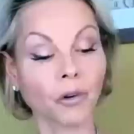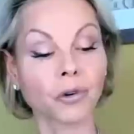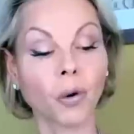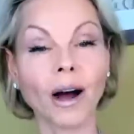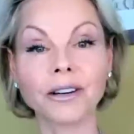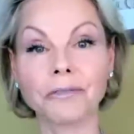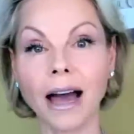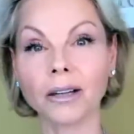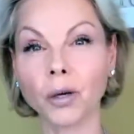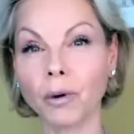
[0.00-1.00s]
of quite a
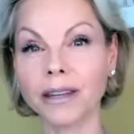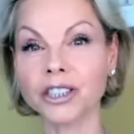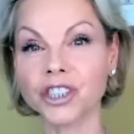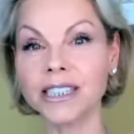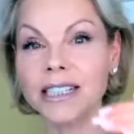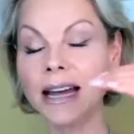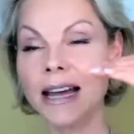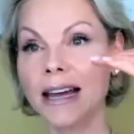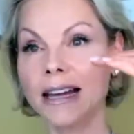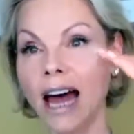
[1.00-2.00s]
value, whether she
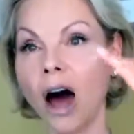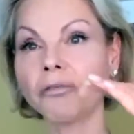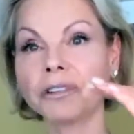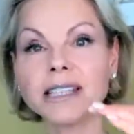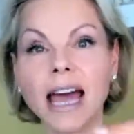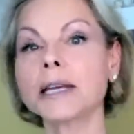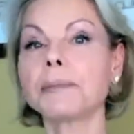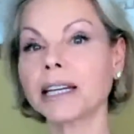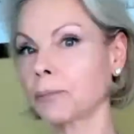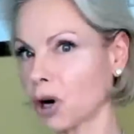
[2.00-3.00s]
now feels
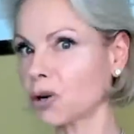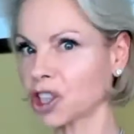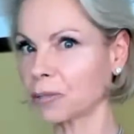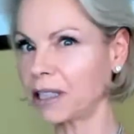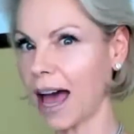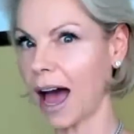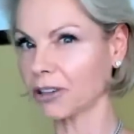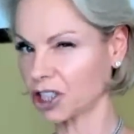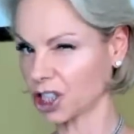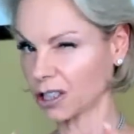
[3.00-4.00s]
anybody approaching me
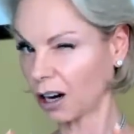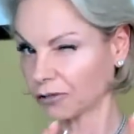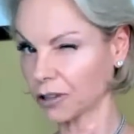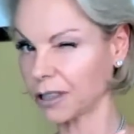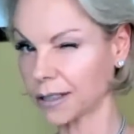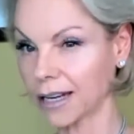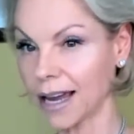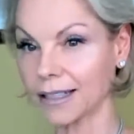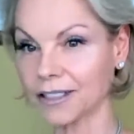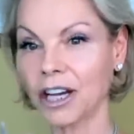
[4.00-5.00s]
now, they're just after the
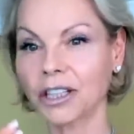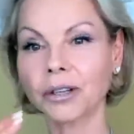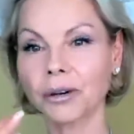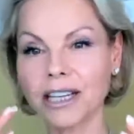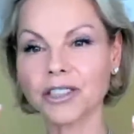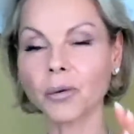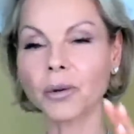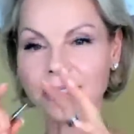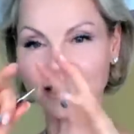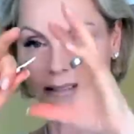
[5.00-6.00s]
estate. You know, there's always